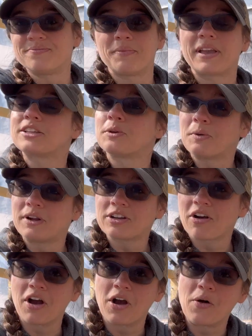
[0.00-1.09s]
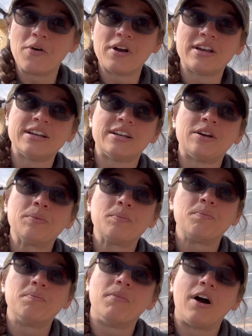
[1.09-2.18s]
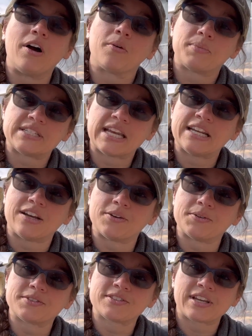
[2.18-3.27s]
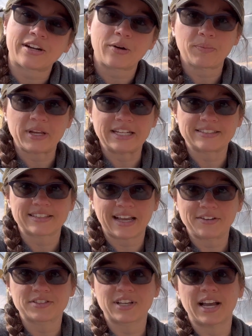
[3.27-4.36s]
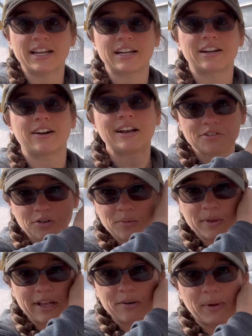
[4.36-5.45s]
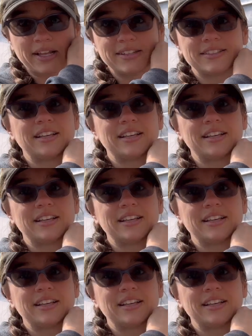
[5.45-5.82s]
Because we want to grow our potatoes and our beets outside in our outdoor planter beds.